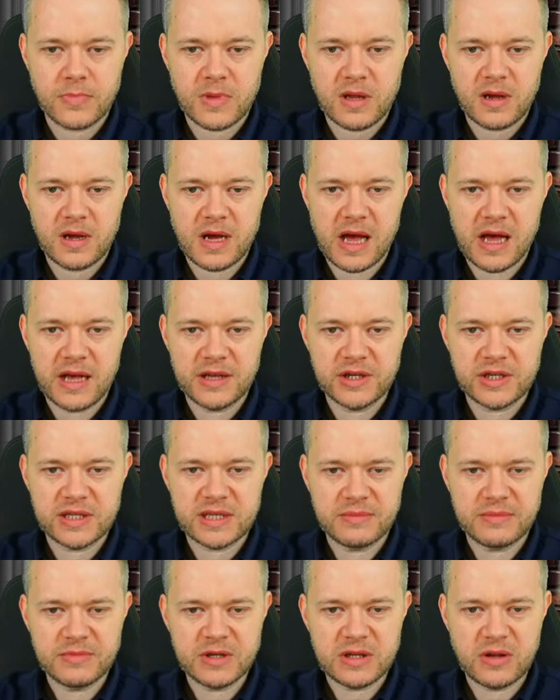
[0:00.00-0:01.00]
Uh, just
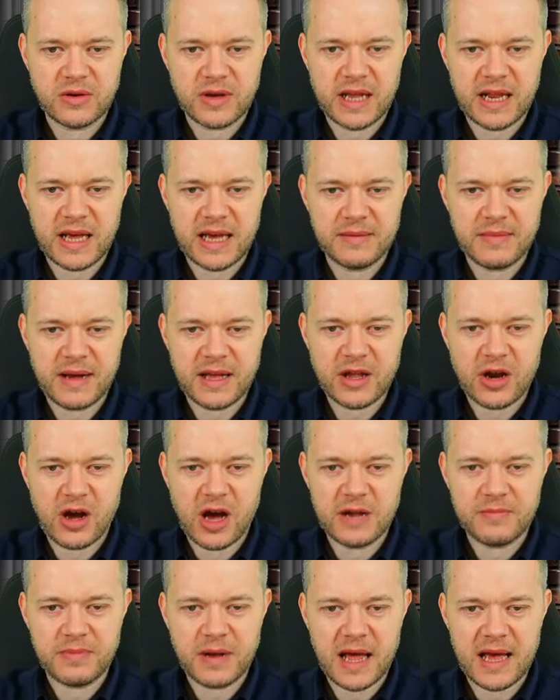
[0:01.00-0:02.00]
I'm just looking here. Man
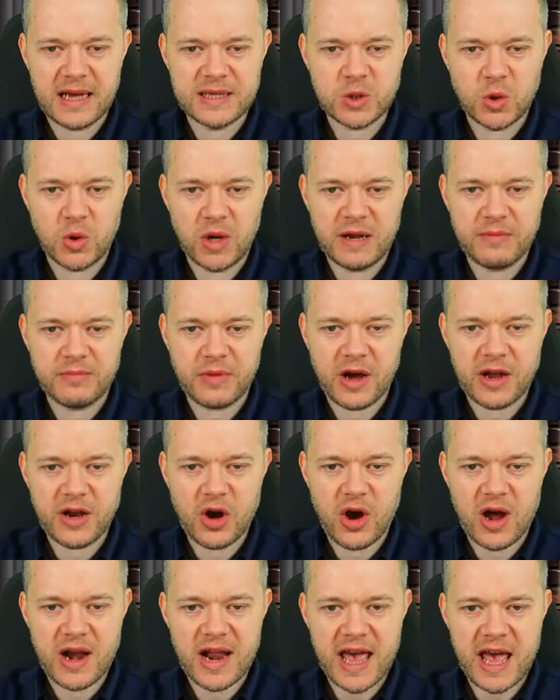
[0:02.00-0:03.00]
United players all in by
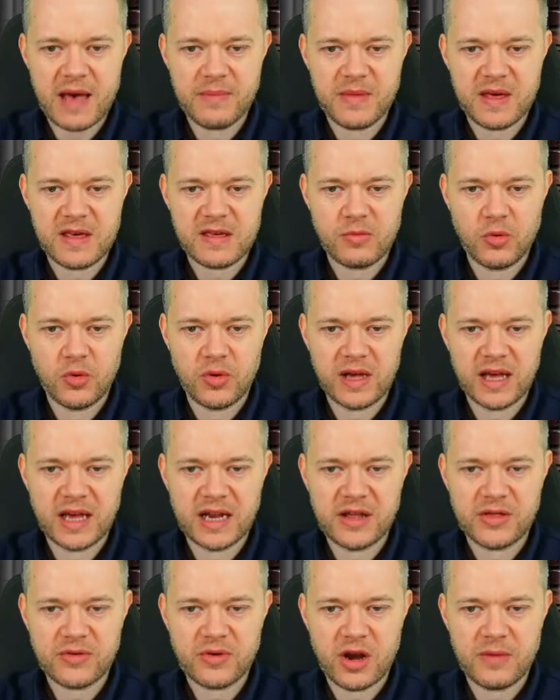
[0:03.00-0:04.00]
9 a.m. this morning in
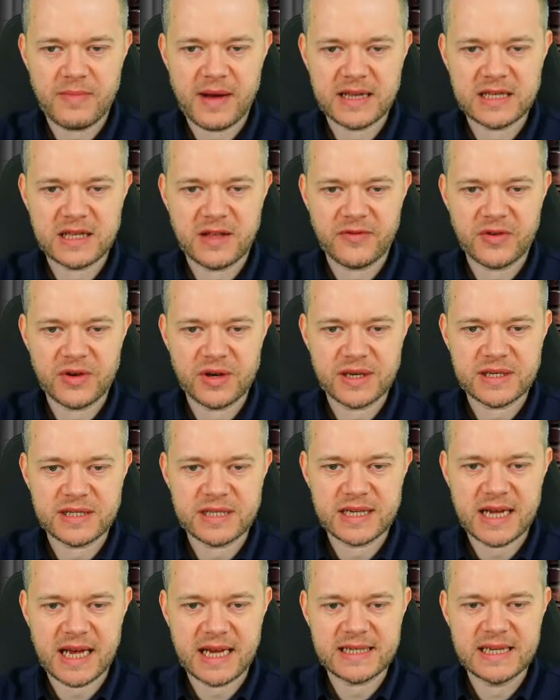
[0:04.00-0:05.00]
a throwback to the Ferguson
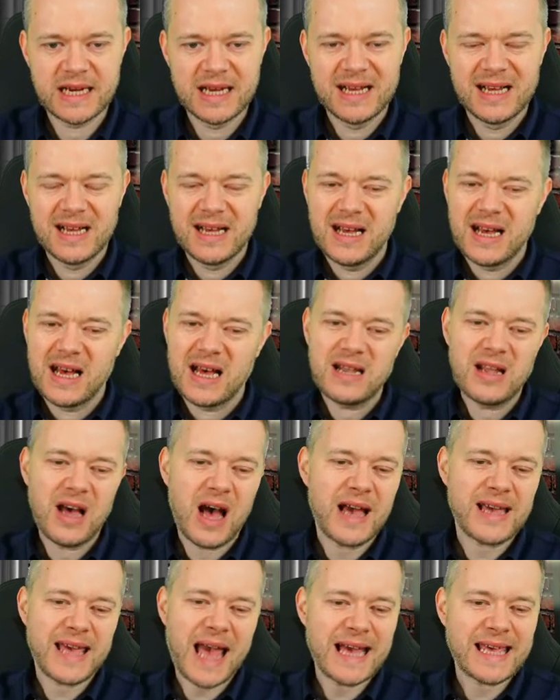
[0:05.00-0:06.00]
days.
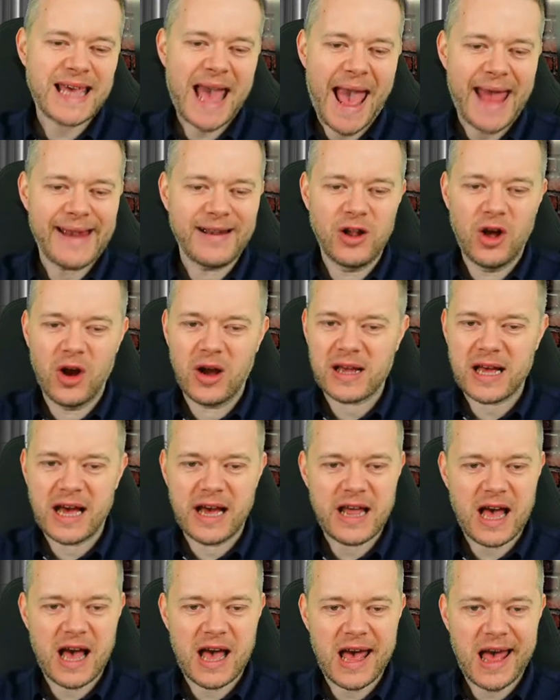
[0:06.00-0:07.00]
Look, again, look,
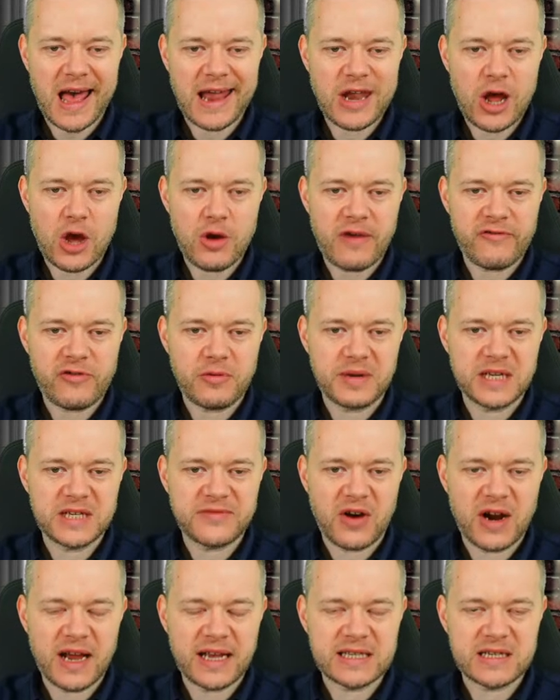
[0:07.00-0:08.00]
I, I know everybody's
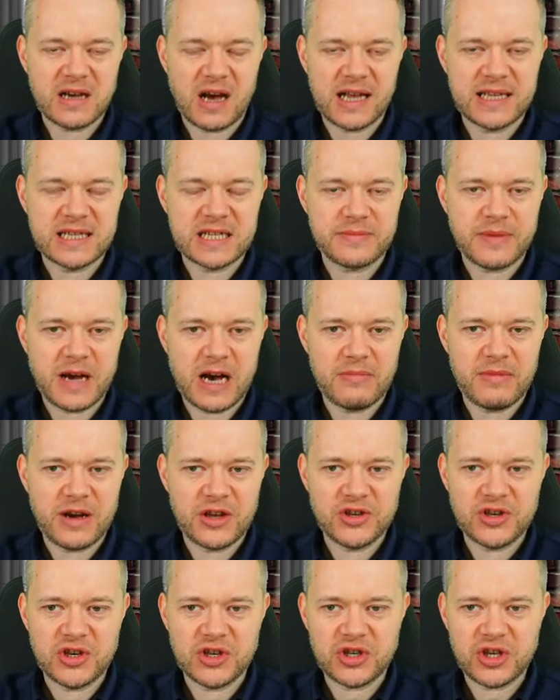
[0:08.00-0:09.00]
very excited about
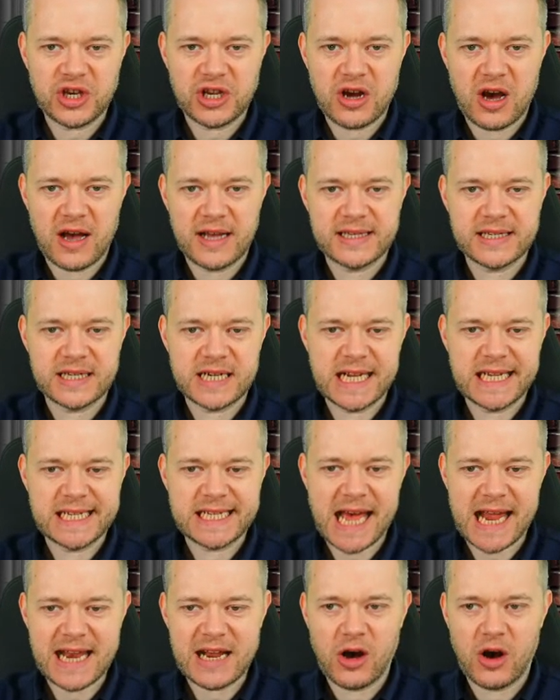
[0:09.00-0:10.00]
Manchester United and
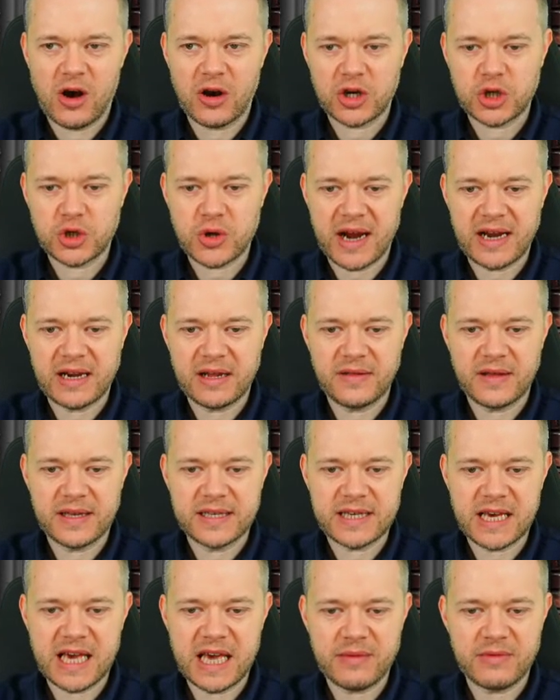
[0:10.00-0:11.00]
Ten Hag training the
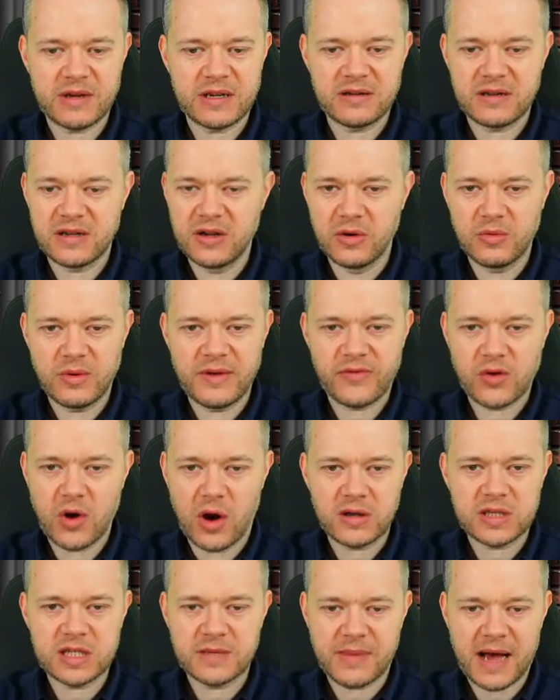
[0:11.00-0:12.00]
team. And look, we've
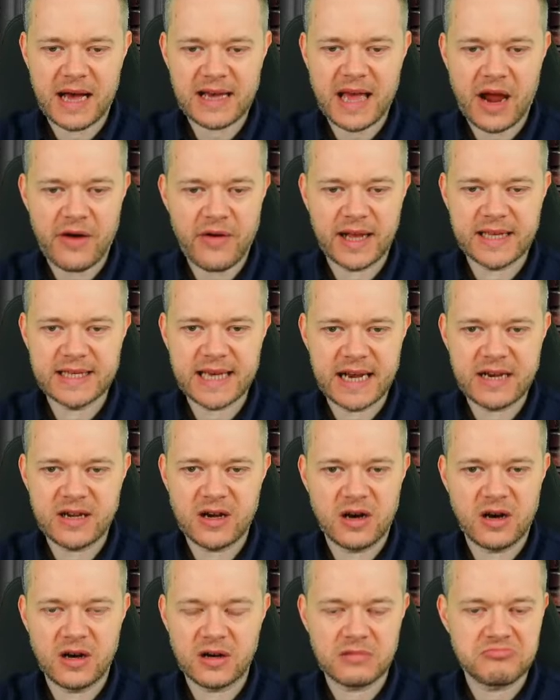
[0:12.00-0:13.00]
got to back Erik Ten
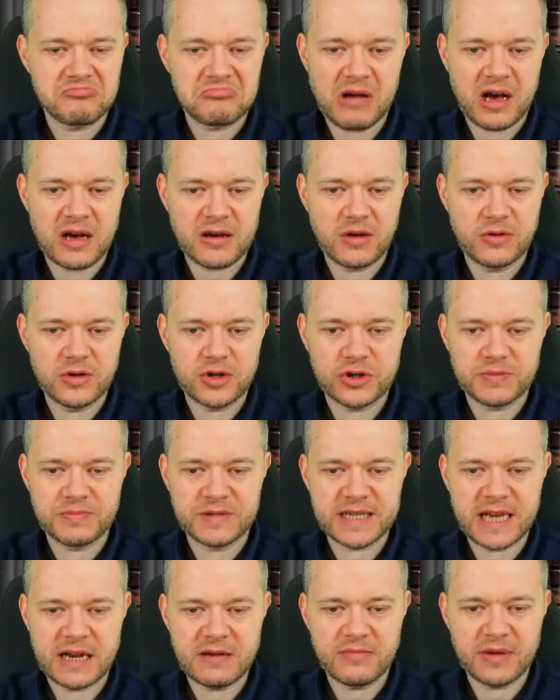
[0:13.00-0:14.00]
Hag. I
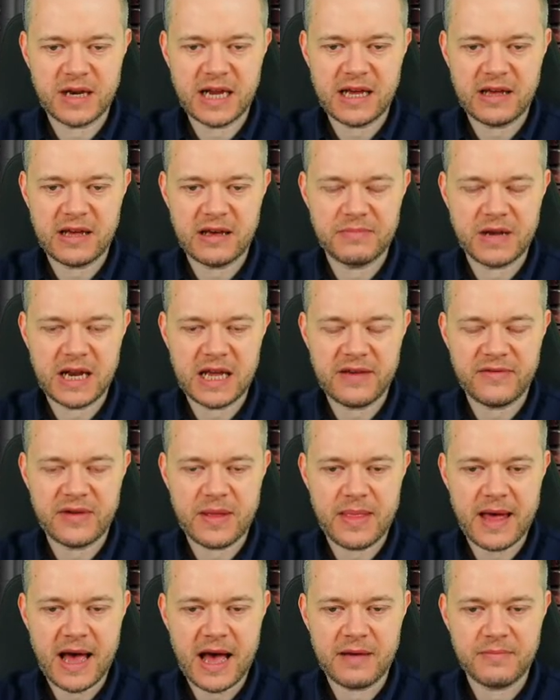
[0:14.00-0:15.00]
100% believe, believe
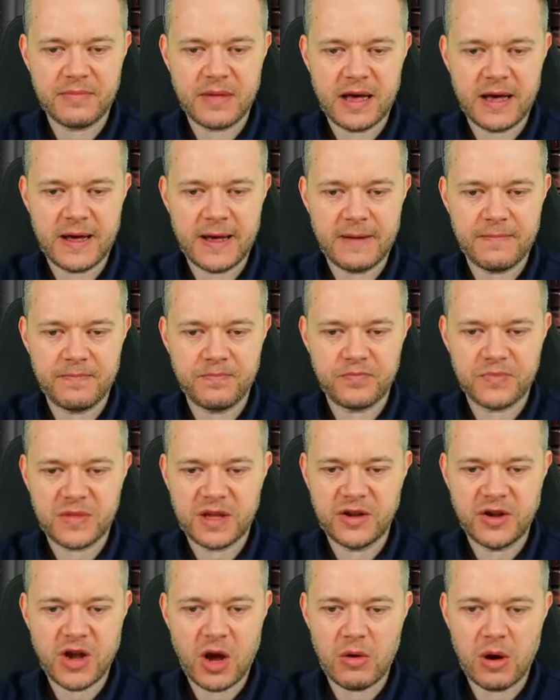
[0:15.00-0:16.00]
in that. Um,
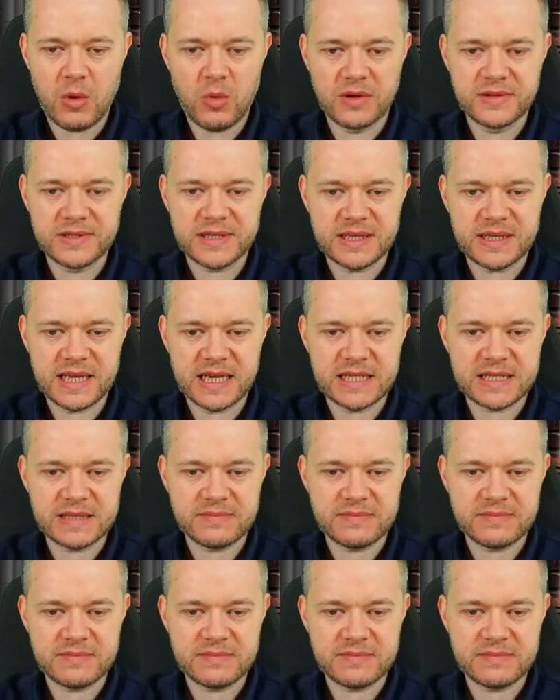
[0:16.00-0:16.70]
you know, I wanted this